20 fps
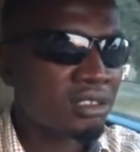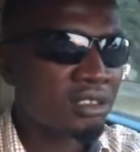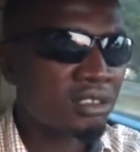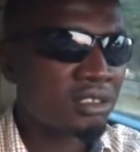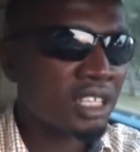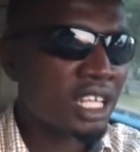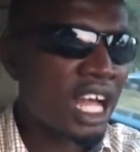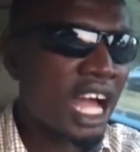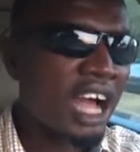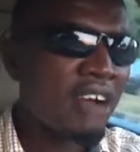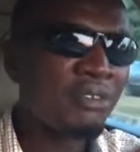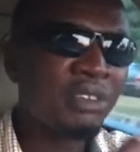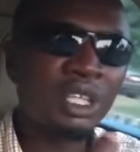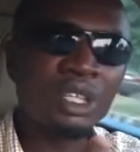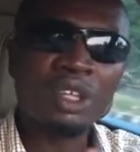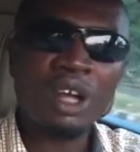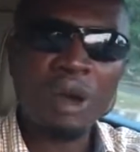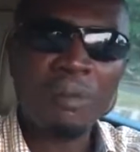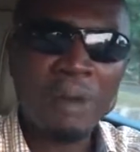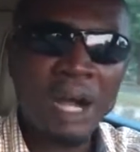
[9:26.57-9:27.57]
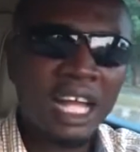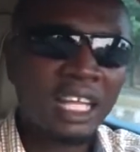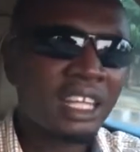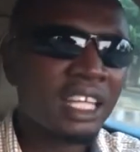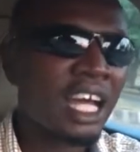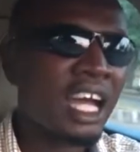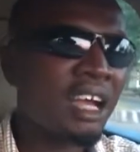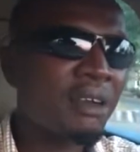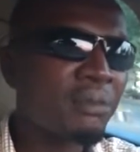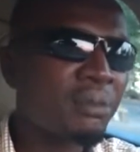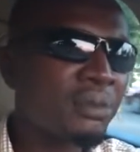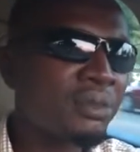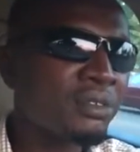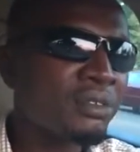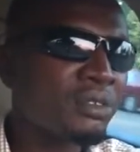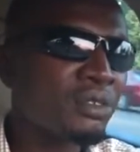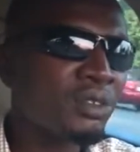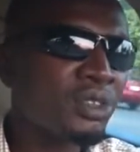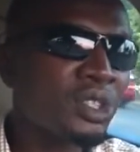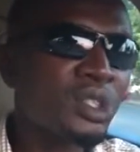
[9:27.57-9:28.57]
They have the normal type
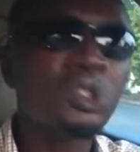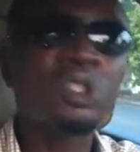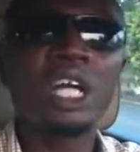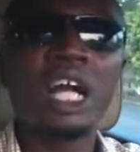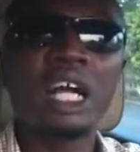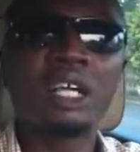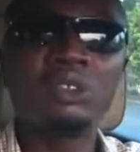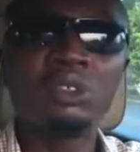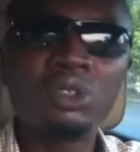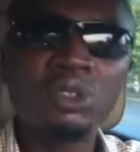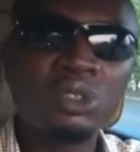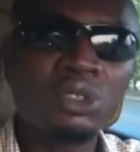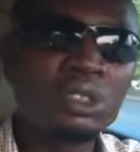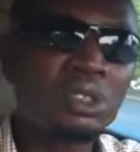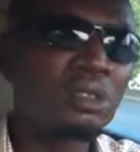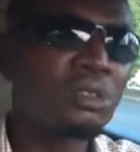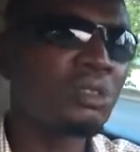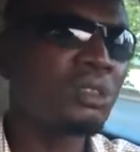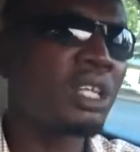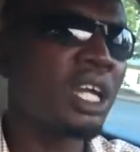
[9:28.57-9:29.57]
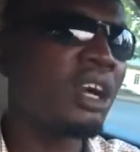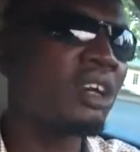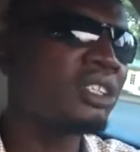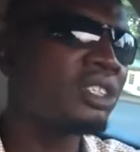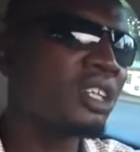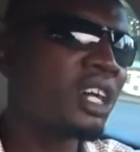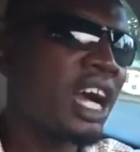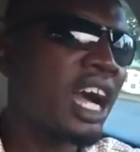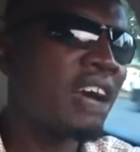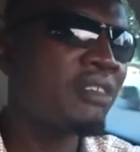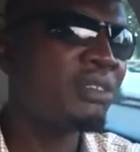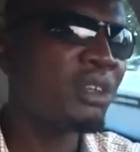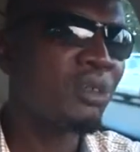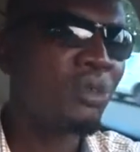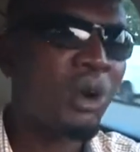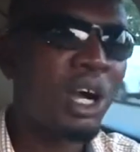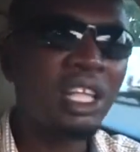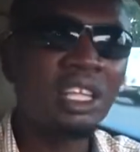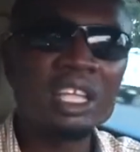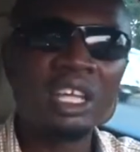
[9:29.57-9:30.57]
which you can use. They also have the
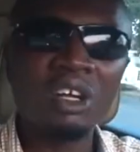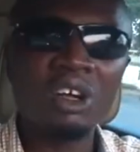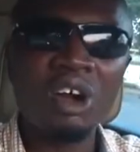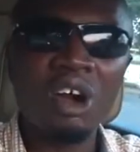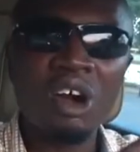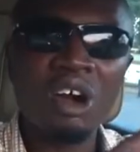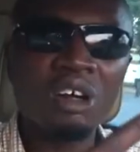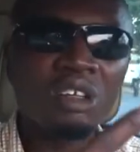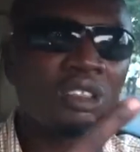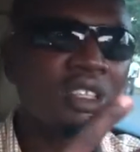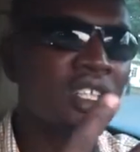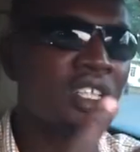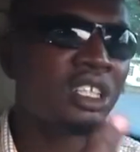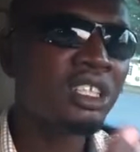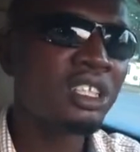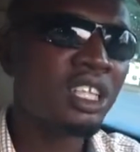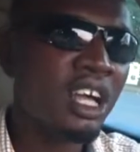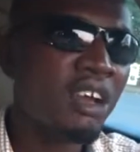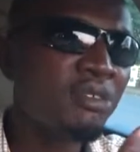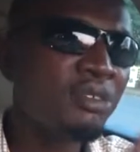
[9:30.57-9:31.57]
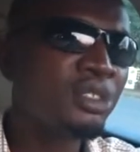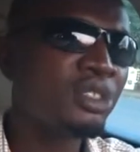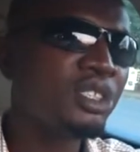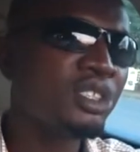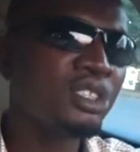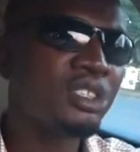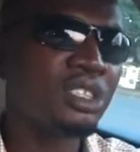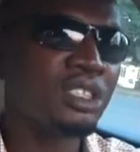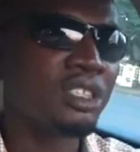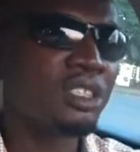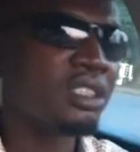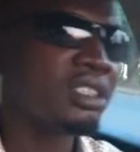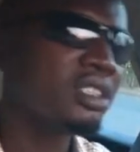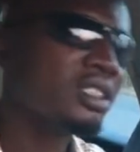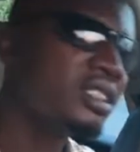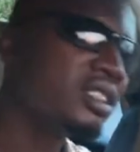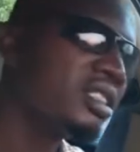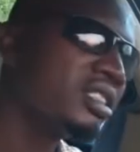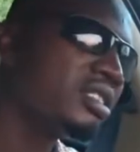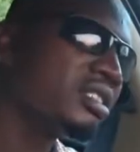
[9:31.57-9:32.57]
one they call heavy duty.
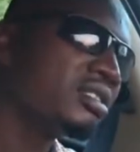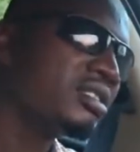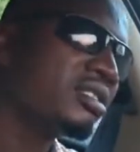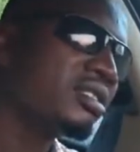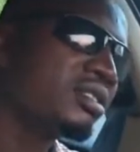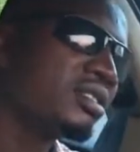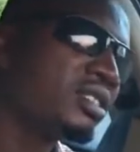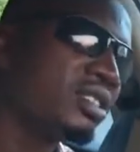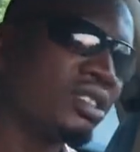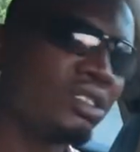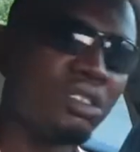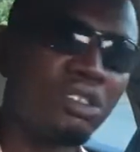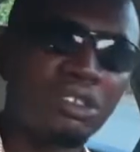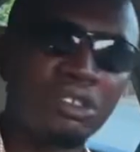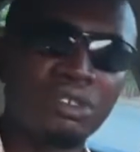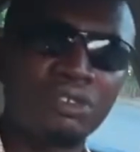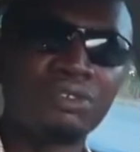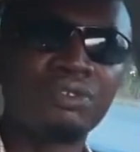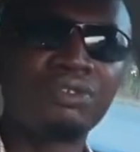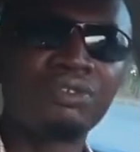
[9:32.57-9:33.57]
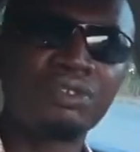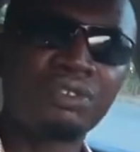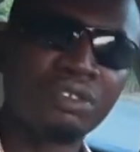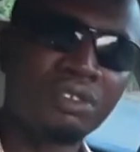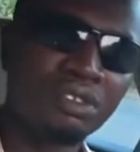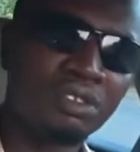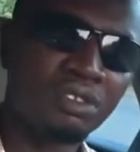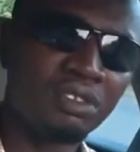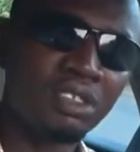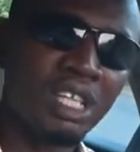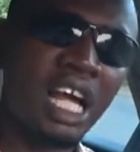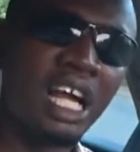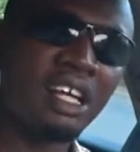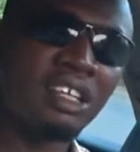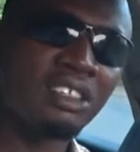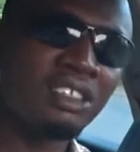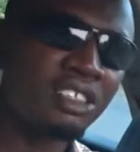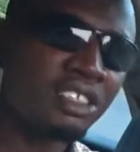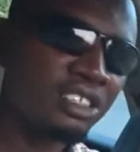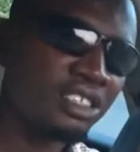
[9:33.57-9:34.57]
So
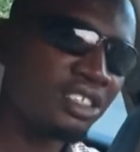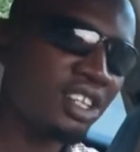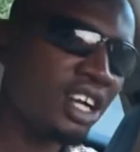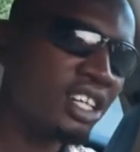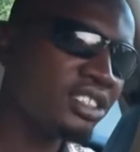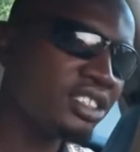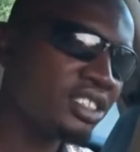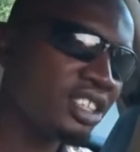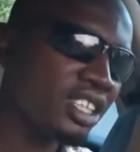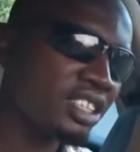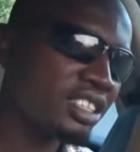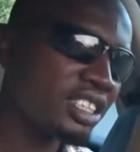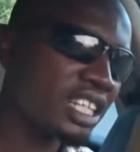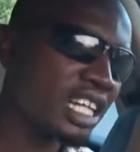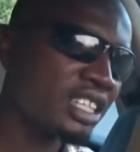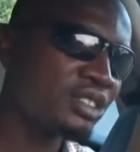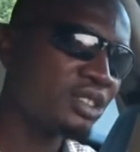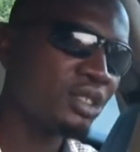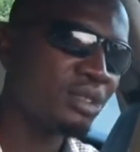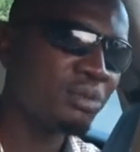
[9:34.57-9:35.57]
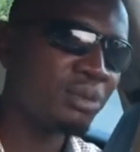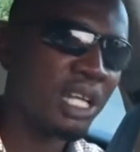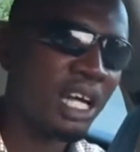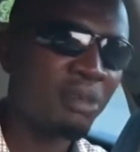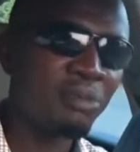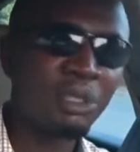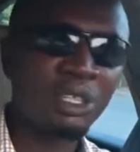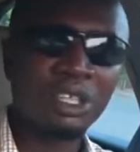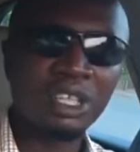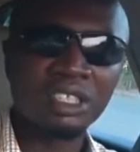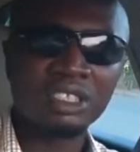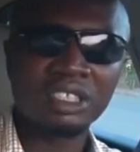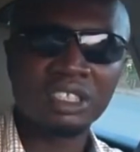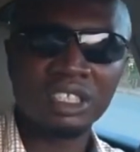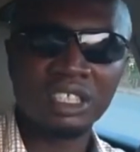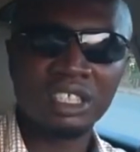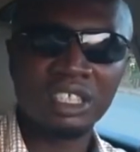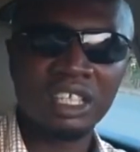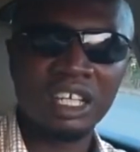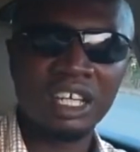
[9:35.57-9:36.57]
you don't just assume that because
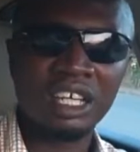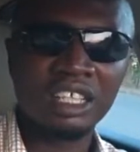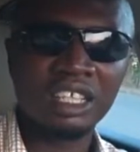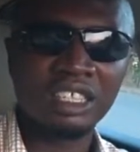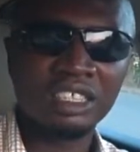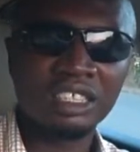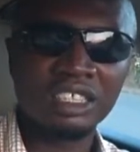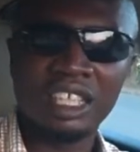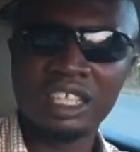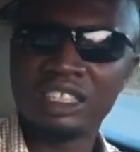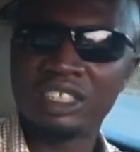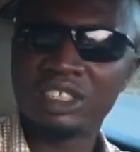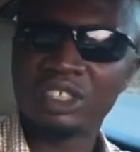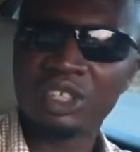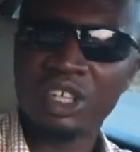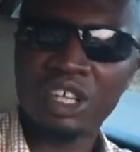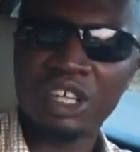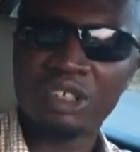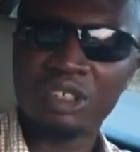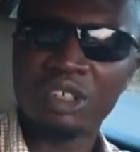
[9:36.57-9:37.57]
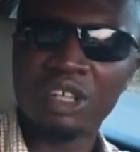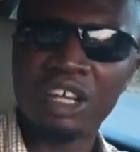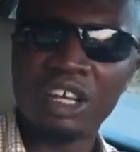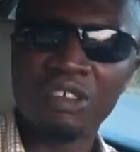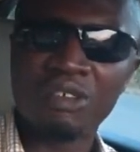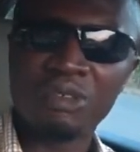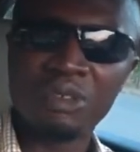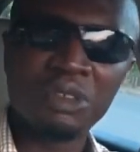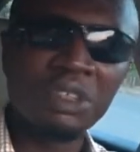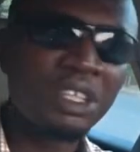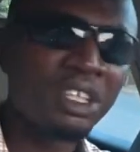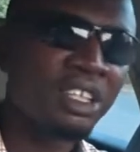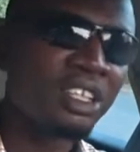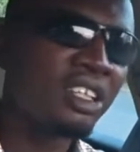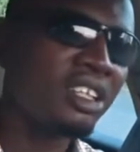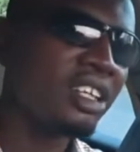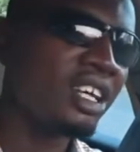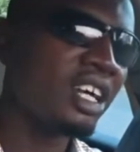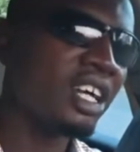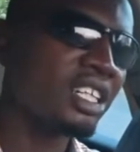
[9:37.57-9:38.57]
they say the shock
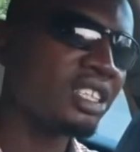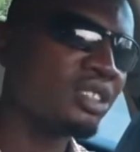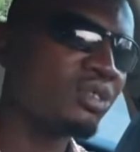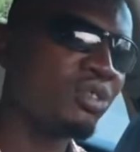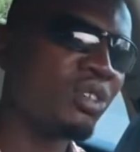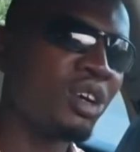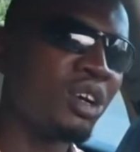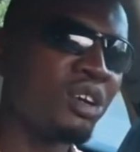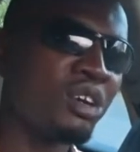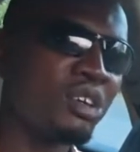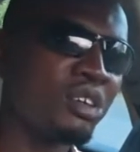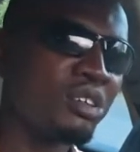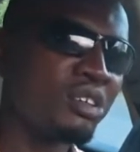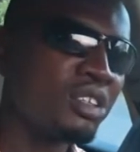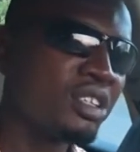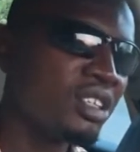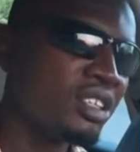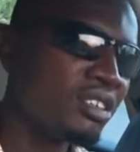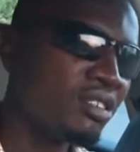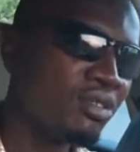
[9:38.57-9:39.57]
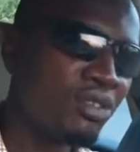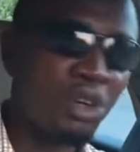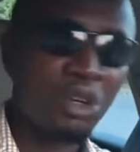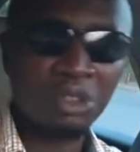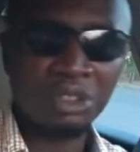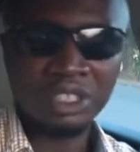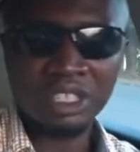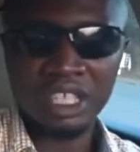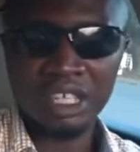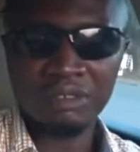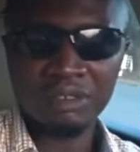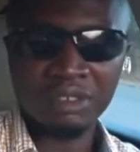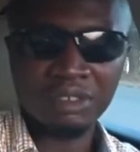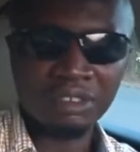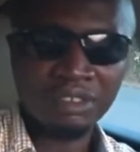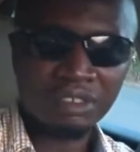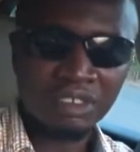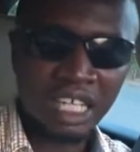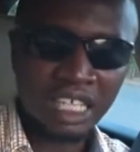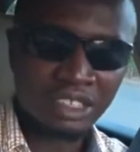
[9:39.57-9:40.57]
is for 407.
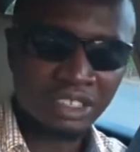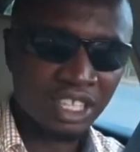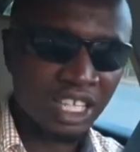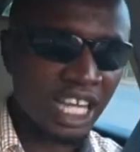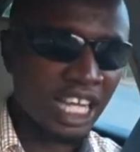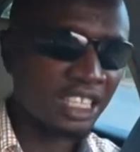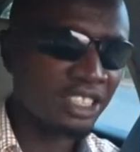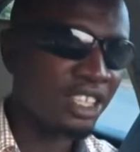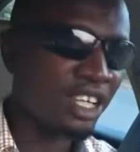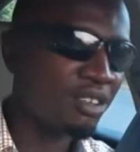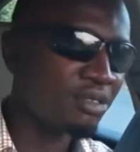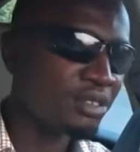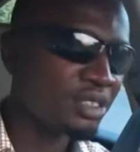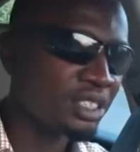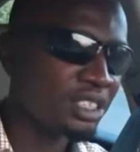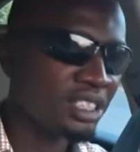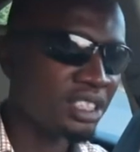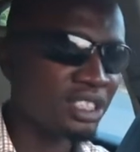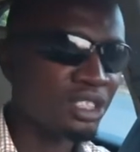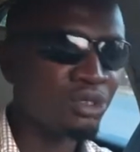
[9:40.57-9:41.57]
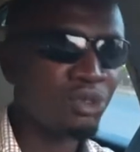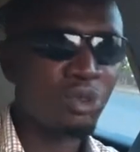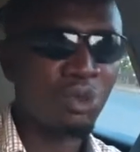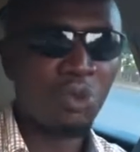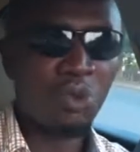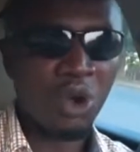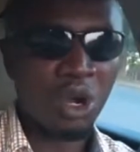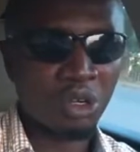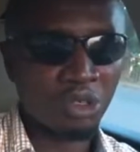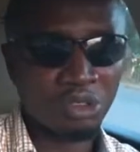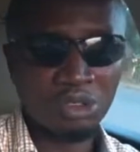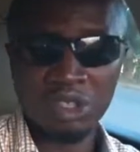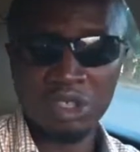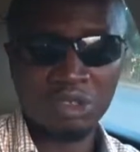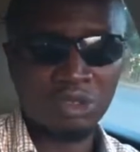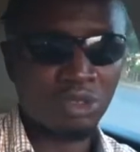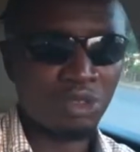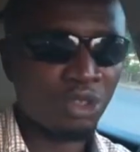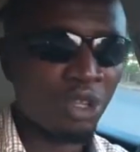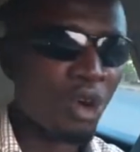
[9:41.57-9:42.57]
As long as it's not VC, it will work. No,
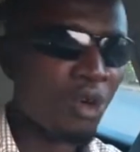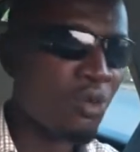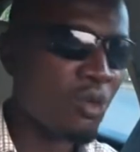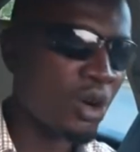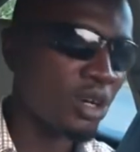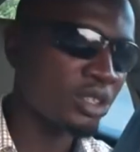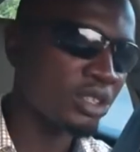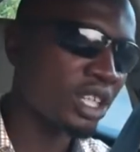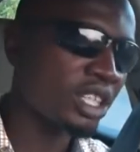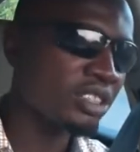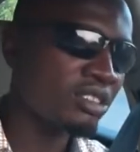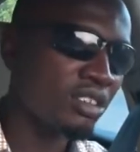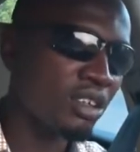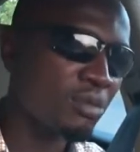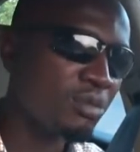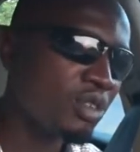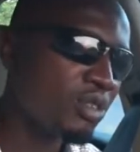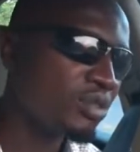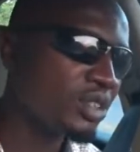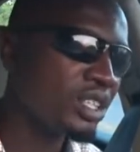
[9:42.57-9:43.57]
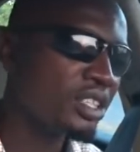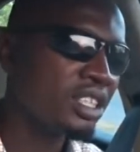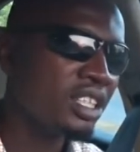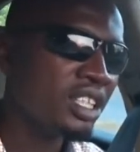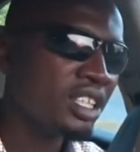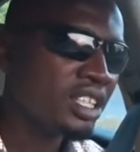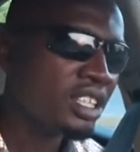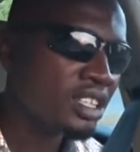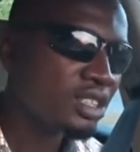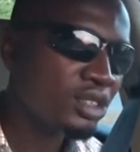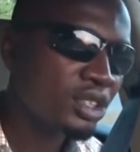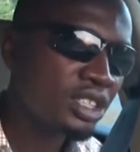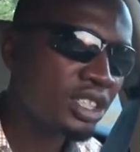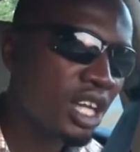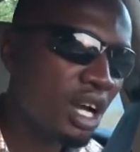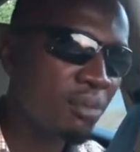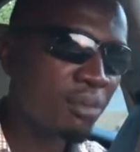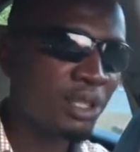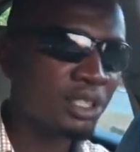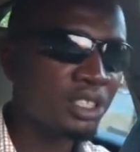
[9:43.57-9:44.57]
it will not work. Just remove it. Use the
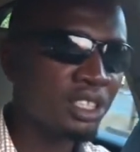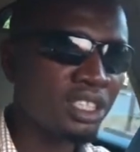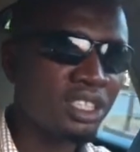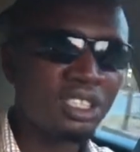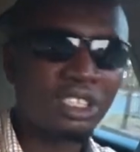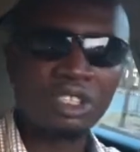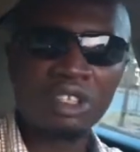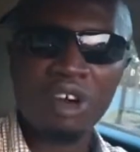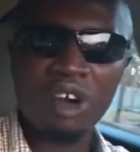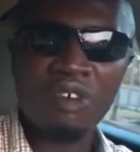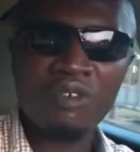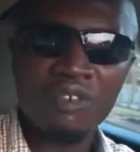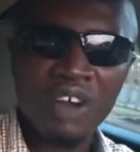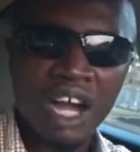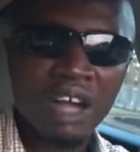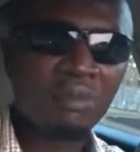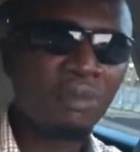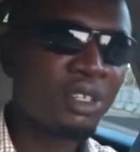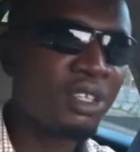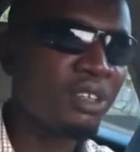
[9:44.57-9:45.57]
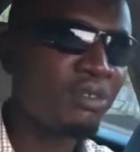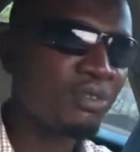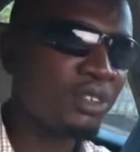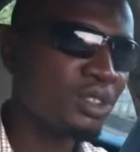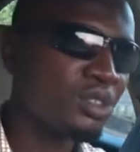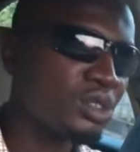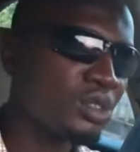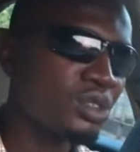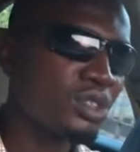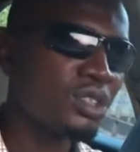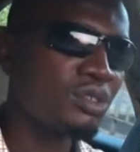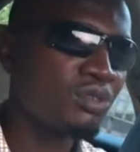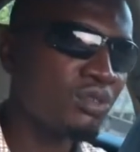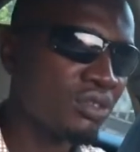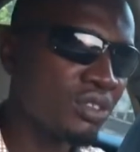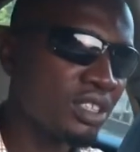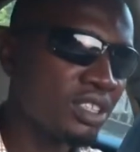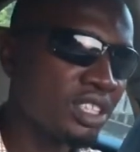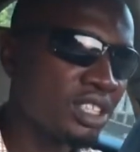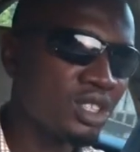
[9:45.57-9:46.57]
opportunity to confirm if
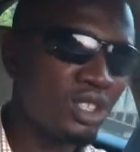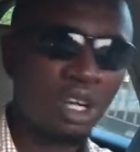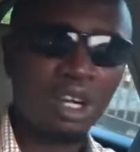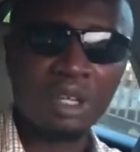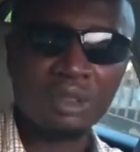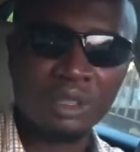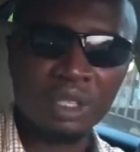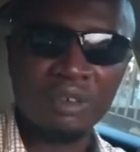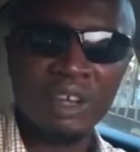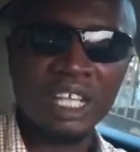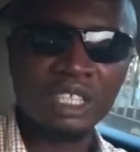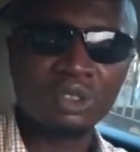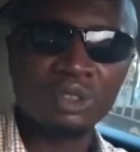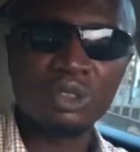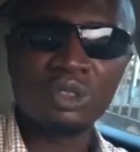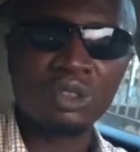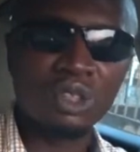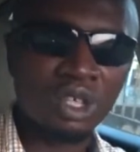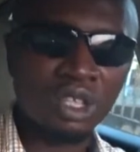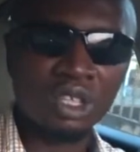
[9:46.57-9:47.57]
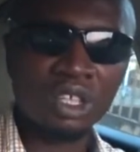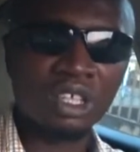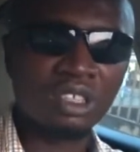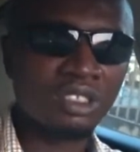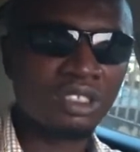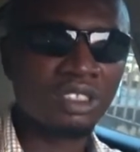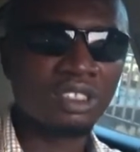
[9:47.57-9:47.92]
the shock absorber is good or not.